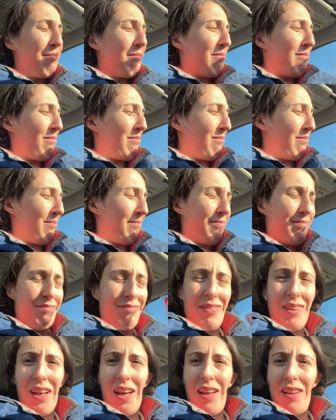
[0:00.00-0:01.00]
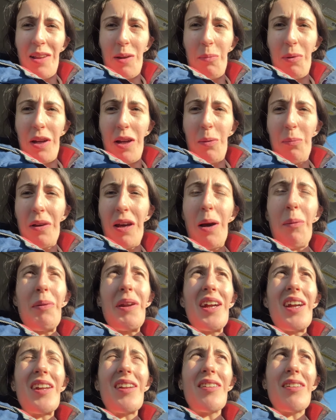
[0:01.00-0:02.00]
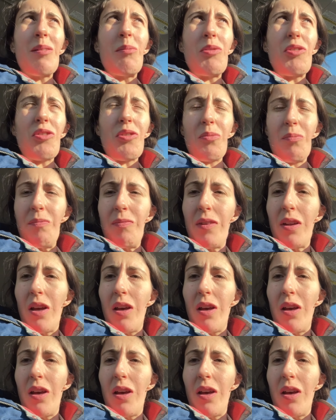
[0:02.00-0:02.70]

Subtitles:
may not be happening anytime soon,